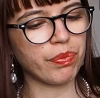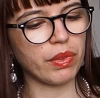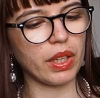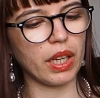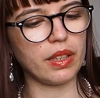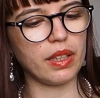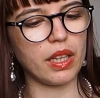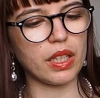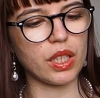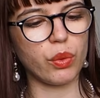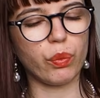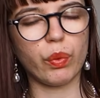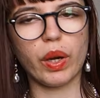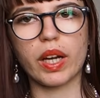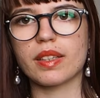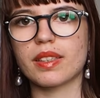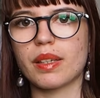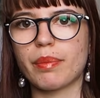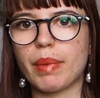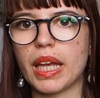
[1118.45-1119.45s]
and then you work
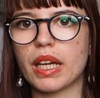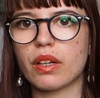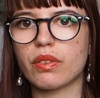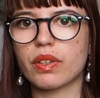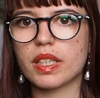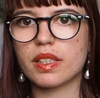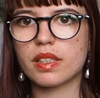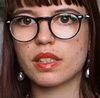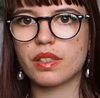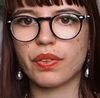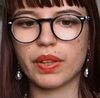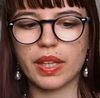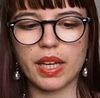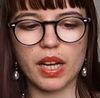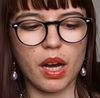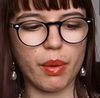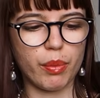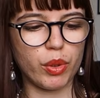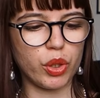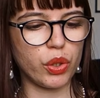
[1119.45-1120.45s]
some increases for the
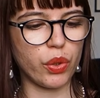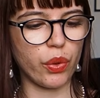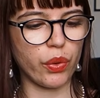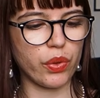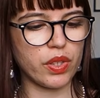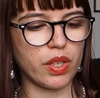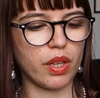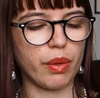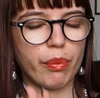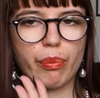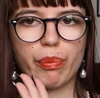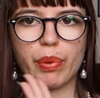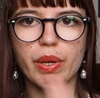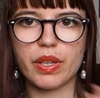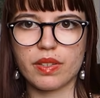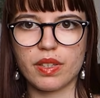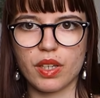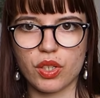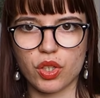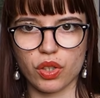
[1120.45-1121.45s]
armholes, put
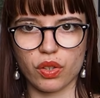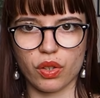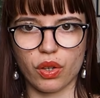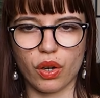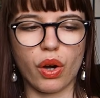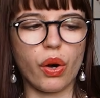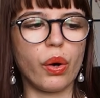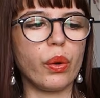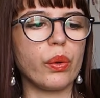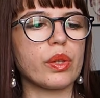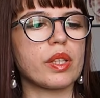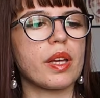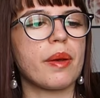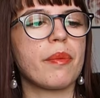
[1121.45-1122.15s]
stitches on hold,